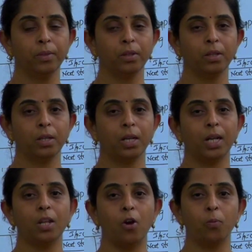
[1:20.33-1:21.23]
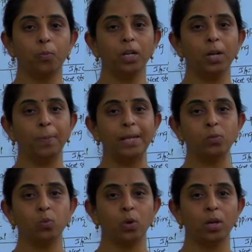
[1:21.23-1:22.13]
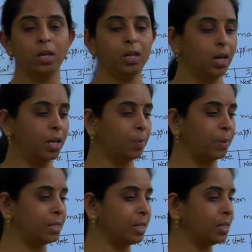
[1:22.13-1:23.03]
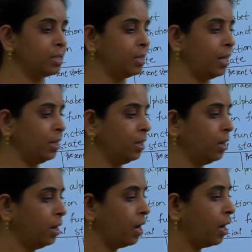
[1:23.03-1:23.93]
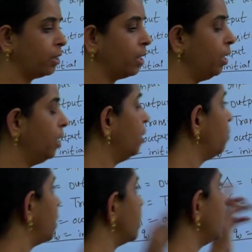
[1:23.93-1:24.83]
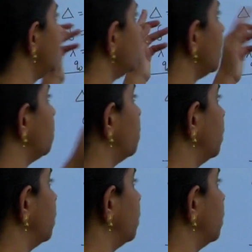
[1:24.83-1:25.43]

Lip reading: Here the output depends only on the present state and the present input.